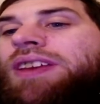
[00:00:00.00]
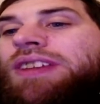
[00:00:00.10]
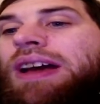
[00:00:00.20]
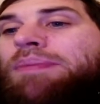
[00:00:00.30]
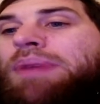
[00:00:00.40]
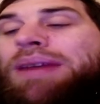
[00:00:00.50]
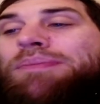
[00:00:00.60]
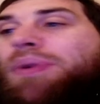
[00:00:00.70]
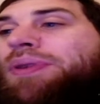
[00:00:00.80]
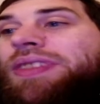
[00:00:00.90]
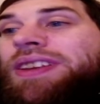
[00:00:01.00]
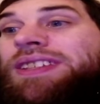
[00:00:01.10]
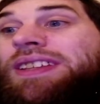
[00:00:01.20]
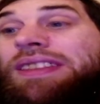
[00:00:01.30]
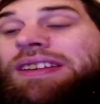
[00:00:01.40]
these up and put
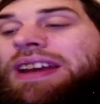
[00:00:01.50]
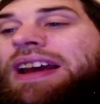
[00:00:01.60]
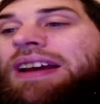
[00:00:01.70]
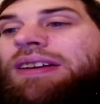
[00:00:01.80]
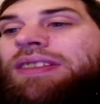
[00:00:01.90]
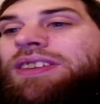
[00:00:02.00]
this in the deck.